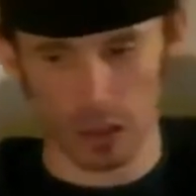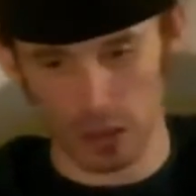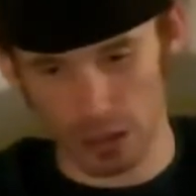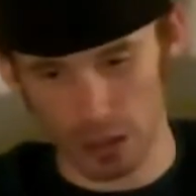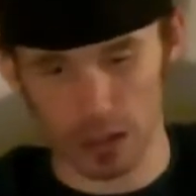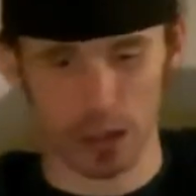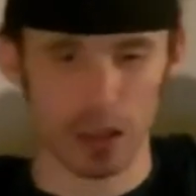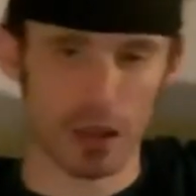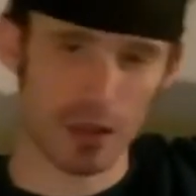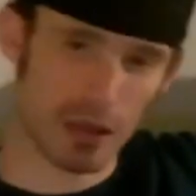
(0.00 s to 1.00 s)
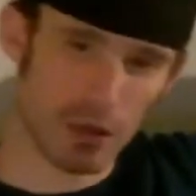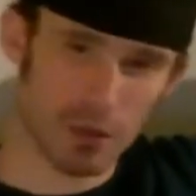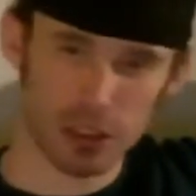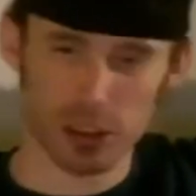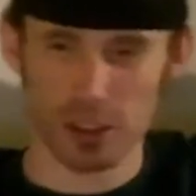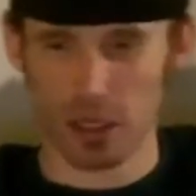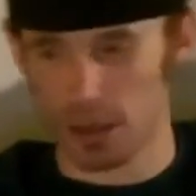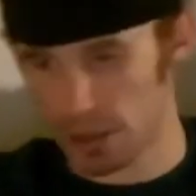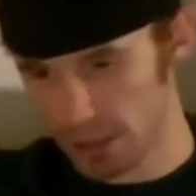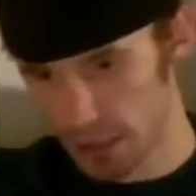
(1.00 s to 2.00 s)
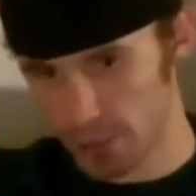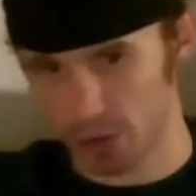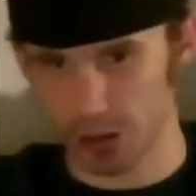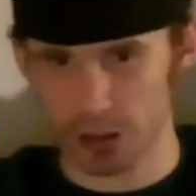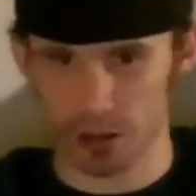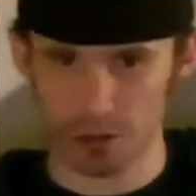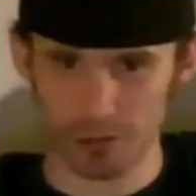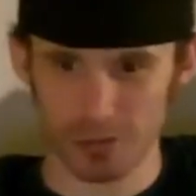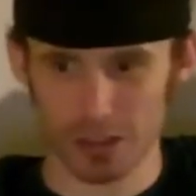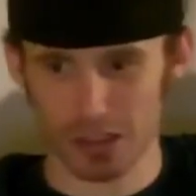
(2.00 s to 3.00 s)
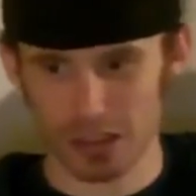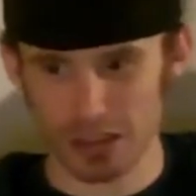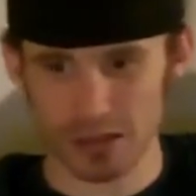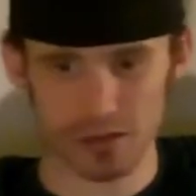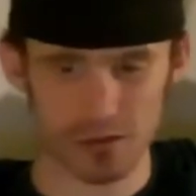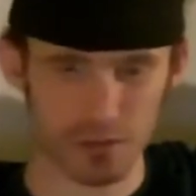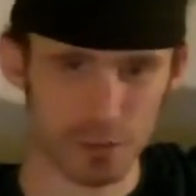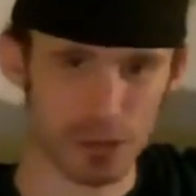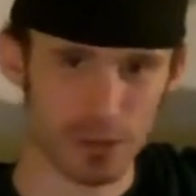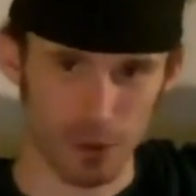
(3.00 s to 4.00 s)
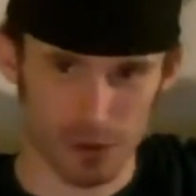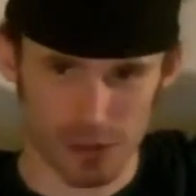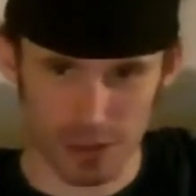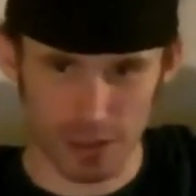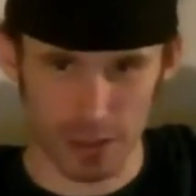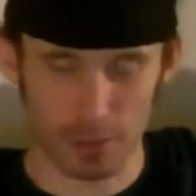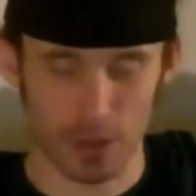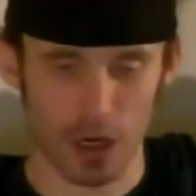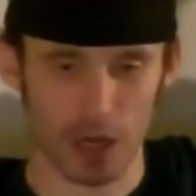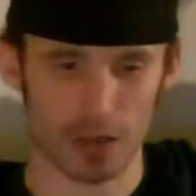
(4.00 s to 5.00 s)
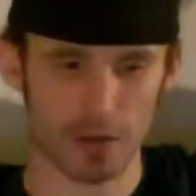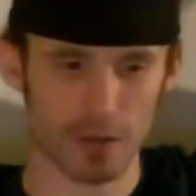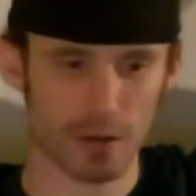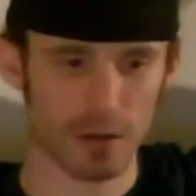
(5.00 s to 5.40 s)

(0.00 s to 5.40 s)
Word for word: Uh, the El Basha ca- Cappuccino is, for me personally, I'm not.